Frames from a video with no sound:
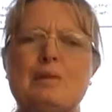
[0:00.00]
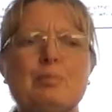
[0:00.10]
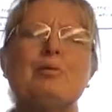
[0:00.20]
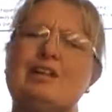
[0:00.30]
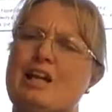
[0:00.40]

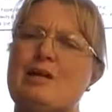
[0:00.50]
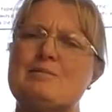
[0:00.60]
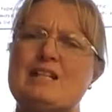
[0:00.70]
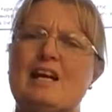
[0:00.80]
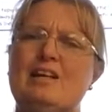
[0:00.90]
People would get
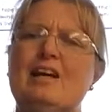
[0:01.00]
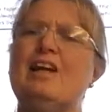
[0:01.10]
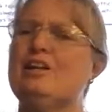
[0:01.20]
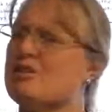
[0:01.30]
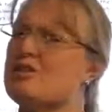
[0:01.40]
upset,
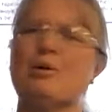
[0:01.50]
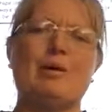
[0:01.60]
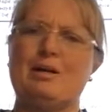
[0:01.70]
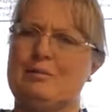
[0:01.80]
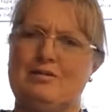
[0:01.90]
and there's no
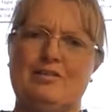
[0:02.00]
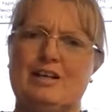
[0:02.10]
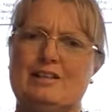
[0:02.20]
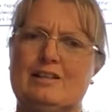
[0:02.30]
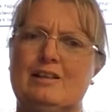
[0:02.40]
way it would
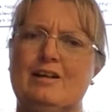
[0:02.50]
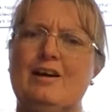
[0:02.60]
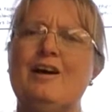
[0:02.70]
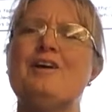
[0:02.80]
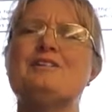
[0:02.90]
fit.
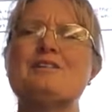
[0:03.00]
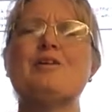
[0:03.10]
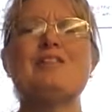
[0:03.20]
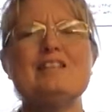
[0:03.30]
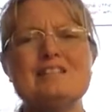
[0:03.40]

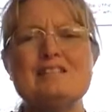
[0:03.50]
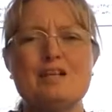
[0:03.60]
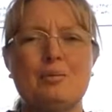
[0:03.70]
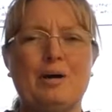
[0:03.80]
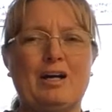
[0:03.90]
So this is
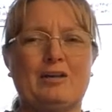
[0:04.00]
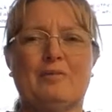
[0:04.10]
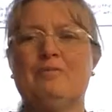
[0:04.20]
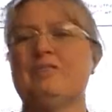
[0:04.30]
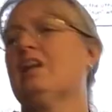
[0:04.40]
our model.
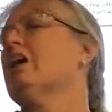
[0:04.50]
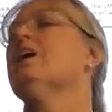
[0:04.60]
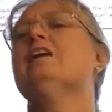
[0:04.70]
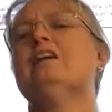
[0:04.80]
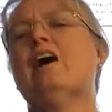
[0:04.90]

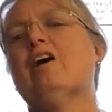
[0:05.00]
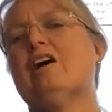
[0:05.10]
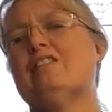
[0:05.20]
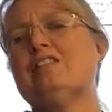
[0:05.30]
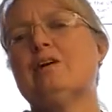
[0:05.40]
Now,
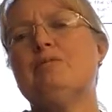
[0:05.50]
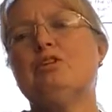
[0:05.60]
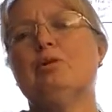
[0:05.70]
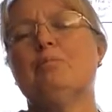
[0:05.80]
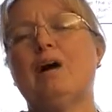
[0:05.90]
every time you
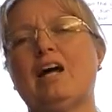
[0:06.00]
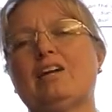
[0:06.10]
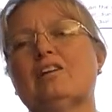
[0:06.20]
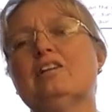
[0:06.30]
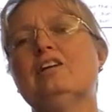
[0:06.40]
do a
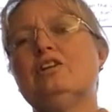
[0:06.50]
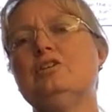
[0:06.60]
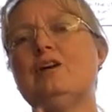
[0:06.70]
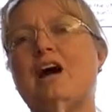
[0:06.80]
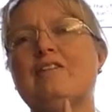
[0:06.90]
model,
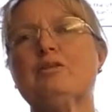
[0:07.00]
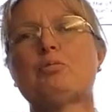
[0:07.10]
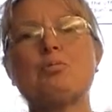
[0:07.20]
you have a